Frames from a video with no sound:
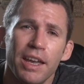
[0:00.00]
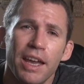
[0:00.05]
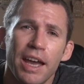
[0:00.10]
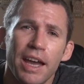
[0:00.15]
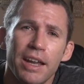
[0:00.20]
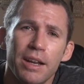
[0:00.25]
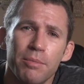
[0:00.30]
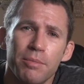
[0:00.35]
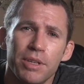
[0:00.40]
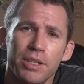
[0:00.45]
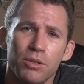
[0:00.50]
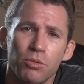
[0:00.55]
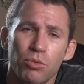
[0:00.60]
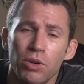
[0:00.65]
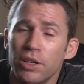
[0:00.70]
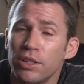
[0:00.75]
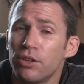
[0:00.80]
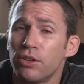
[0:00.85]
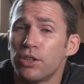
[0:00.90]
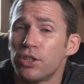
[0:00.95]
Adem is a
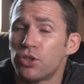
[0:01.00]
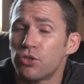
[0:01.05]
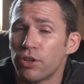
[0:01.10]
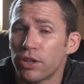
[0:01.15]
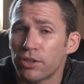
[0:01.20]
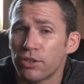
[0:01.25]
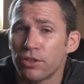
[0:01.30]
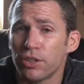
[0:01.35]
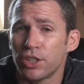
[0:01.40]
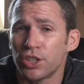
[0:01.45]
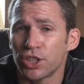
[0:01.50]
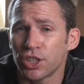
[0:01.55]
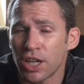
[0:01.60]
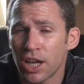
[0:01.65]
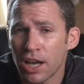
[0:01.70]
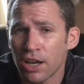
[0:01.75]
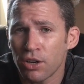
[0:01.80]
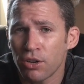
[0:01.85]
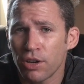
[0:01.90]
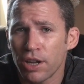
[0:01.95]
well-known instructor in the
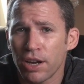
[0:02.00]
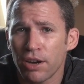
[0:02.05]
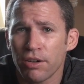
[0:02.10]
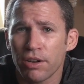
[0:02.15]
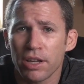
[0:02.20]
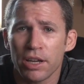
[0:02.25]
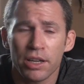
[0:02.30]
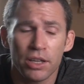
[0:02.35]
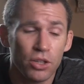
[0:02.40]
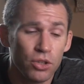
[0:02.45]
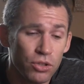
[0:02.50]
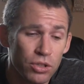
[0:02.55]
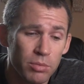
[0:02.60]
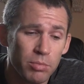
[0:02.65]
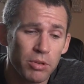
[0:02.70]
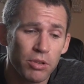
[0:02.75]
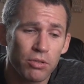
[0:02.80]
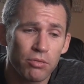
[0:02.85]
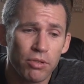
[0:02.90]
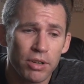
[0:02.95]
Chicago area. He used
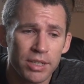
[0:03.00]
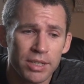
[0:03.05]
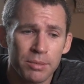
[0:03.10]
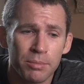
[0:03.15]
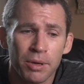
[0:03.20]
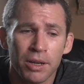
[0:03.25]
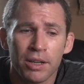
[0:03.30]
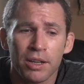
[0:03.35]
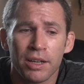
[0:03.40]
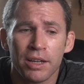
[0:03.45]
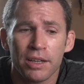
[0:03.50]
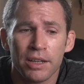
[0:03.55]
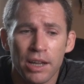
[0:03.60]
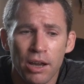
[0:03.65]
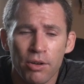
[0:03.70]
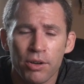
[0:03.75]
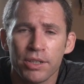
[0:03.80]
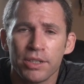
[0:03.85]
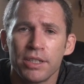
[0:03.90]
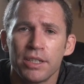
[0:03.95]
to be with Gracie Baja.
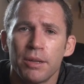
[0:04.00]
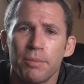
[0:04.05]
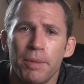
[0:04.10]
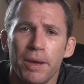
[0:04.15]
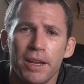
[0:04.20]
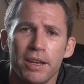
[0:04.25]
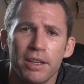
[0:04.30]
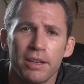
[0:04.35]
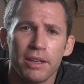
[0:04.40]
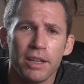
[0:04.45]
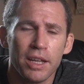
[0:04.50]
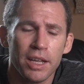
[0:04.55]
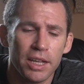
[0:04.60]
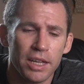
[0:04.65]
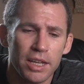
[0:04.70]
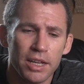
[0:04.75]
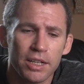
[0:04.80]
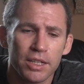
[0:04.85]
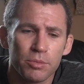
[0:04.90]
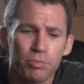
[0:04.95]
Now he's independent.
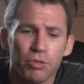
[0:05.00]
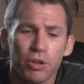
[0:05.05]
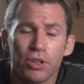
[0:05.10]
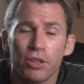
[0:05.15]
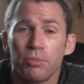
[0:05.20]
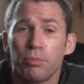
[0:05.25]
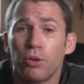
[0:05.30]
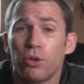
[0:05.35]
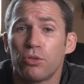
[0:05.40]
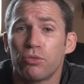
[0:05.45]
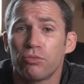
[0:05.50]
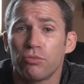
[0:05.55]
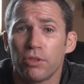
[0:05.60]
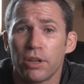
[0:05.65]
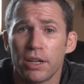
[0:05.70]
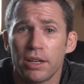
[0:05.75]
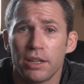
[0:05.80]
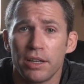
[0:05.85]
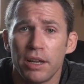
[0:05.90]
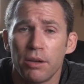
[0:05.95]
He and his brother both
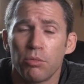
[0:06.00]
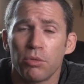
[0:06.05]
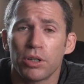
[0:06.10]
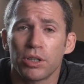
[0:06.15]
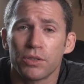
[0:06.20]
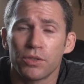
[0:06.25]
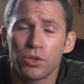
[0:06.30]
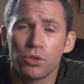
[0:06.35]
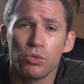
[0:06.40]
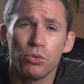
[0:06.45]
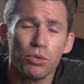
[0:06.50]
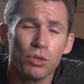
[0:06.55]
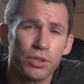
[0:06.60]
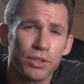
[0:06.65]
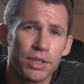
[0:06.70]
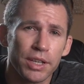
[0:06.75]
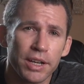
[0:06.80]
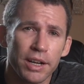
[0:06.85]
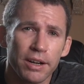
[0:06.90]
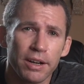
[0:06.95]
run a network of
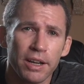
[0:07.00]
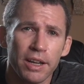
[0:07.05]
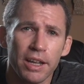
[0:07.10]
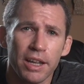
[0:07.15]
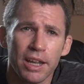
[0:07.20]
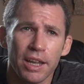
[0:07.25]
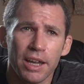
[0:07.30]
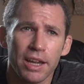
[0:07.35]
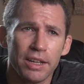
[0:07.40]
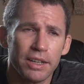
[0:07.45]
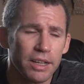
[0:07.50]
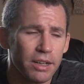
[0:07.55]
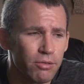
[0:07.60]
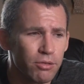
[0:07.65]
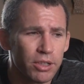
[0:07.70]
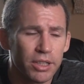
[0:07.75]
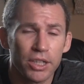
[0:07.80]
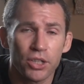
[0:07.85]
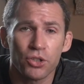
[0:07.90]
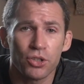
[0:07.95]
schools there, and a
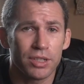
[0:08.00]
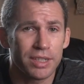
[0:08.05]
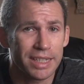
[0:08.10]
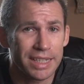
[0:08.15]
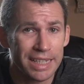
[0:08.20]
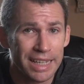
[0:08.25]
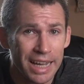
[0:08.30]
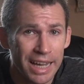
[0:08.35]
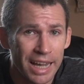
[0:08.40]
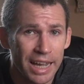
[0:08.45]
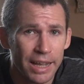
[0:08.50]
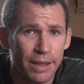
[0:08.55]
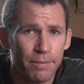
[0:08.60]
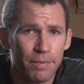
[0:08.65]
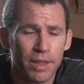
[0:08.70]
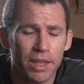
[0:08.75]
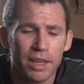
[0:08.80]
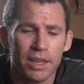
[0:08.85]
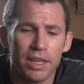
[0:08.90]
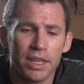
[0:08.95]
really interesting guy.
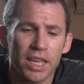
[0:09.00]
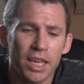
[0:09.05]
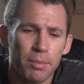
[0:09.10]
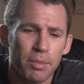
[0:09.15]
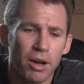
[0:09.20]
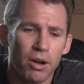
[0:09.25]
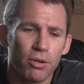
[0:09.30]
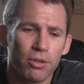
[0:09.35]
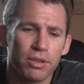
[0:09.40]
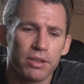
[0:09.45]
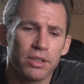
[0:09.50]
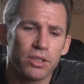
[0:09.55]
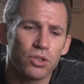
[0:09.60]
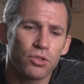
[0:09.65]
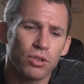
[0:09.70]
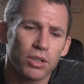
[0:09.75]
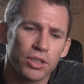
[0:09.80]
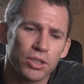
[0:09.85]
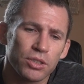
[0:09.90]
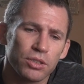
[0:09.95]
He came out with an
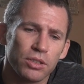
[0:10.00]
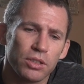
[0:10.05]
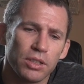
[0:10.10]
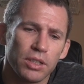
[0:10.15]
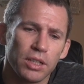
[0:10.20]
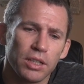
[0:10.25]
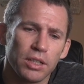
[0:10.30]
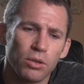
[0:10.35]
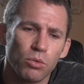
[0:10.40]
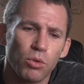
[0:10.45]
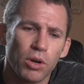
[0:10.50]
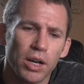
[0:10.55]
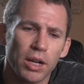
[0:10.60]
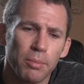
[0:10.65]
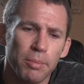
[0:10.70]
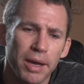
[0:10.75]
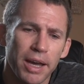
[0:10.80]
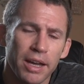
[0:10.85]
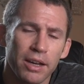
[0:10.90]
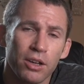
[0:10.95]
instructional a little
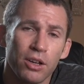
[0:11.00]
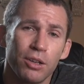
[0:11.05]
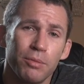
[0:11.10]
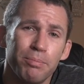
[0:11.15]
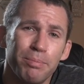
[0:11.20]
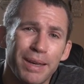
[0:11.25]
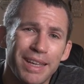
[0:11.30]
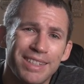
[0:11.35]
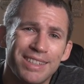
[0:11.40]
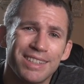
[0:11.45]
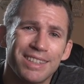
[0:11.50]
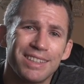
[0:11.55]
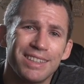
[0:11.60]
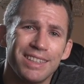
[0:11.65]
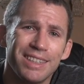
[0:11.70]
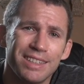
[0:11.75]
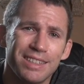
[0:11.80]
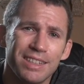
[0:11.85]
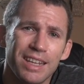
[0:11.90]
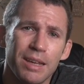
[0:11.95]
while back called
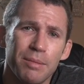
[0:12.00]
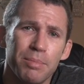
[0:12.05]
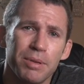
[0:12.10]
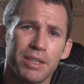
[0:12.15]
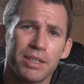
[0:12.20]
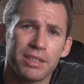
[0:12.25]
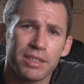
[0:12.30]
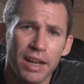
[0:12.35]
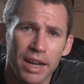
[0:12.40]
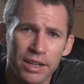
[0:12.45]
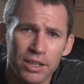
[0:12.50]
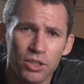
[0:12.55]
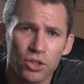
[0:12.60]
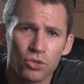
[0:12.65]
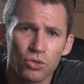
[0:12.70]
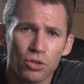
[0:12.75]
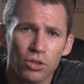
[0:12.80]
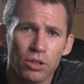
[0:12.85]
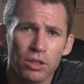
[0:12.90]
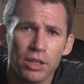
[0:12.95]
Basically Escaping Side
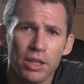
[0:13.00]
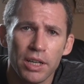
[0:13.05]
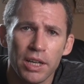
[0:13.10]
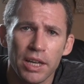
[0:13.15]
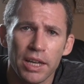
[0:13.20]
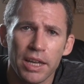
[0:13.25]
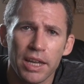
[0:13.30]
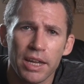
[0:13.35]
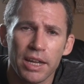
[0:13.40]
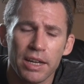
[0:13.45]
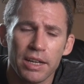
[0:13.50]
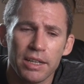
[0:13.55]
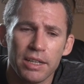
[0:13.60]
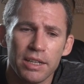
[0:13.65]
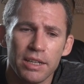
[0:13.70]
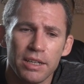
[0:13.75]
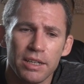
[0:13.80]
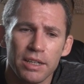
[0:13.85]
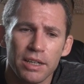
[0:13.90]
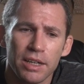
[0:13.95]
Control, and
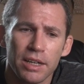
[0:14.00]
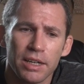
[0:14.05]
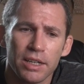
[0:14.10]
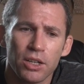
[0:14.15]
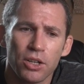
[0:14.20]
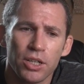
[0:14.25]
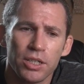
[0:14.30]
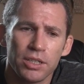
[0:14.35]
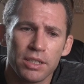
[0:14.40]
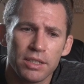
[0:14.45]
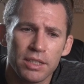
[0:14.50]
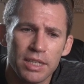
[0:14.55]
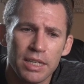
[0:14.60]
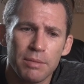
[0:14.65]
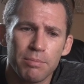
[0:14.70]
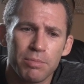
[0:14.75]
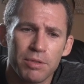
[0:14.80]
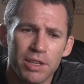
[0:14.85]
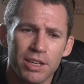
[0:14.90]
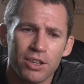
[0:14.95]
he, he's a
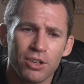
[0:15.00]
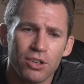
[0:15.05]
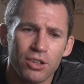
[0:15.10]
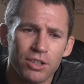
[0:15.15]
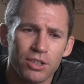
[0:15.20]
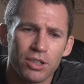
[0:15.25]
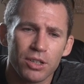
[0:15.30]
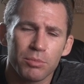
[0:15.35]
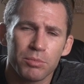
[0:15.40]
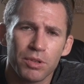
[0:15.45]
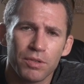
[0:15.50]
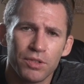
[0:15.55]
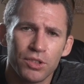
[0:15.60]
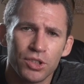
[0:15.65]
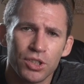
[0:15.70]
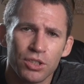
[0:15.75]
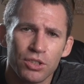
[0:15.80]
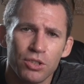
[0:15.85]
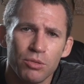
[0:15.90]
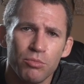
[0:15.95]
deep thinker in terms of
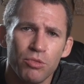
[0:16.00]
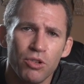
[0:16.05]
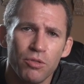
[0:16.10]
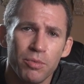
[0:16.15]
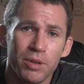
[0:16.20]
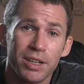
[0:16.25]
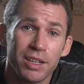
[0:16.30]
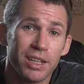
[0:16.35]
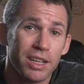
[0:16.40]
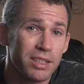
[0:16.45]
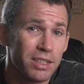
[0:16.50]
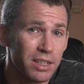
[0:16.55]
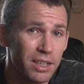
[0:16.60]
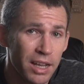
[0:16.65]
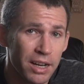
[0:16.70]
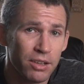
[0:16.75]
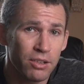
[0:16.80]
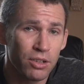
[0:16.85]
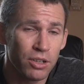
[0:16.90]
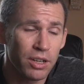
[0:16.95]
jiu-jitsu movement. He has a
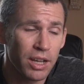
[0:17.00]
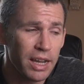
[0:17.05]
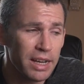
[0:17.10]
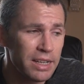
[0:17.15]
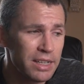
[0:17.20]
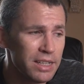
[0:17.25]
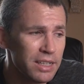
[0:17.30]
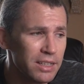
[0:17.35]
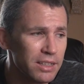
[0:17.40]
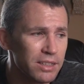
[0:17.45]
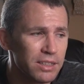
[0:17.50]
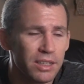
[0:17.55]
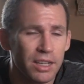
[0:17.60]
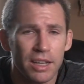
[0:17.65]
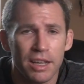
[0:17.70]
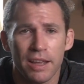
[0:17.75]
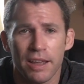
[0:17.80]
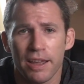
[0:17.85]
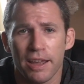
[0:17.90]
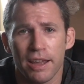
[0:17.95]
lot of good ideas,
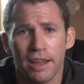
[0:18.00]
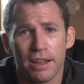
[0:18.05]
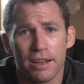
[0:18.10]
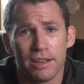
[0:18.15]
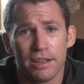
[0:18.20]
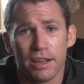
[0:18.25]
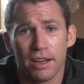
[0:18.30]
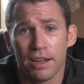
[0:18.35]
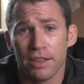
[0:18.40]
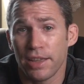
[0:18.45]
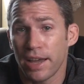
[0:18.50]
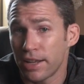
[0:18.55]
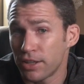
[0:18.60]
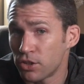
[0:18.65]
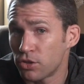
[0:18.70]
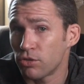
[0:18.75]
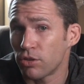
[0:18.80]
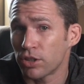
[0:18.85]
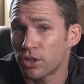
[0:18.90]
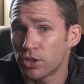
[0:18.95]
and that
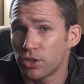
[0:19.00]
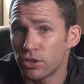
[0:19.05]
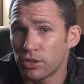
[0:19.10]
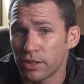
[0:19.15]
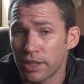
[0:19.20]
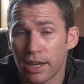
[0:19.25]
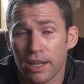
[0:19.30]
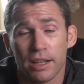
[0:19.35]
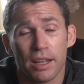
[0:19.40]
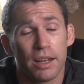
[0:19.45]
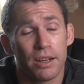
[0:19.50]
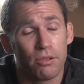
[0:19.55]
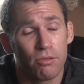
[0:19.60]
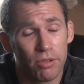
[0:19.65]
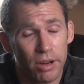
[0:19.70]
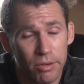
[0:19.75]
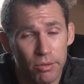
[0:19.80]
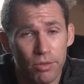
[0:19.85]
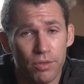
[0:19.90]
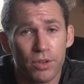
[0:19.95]
instructional got a lot of
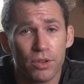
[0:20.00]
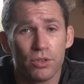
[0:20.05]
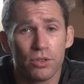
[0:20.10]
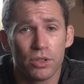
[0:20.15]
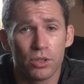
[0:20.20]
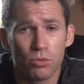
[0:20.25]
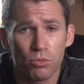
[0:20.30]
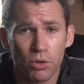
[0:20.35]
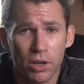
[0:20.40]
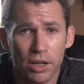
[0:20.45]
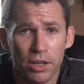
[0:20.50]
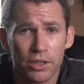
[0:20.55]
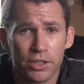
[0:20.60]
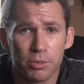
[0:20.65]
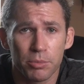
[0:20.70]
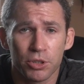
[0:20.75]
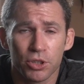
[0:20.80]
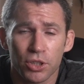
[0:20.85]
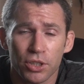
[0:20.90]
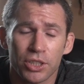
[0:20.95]
great reviews as well,
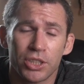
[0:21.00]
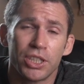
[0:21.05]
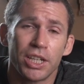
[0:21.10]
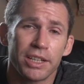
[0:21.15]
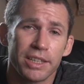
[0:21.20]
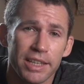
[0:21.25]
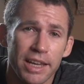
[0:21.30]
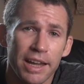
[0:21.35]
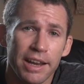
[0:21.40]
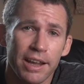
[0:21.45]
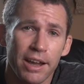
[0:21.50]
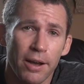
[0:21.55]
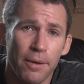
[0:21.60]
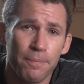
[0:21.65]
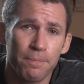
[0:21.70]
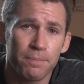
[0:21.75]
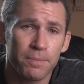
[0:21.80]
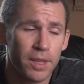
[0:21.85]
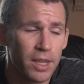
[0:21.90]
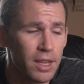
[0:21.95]
so be sure to check that out.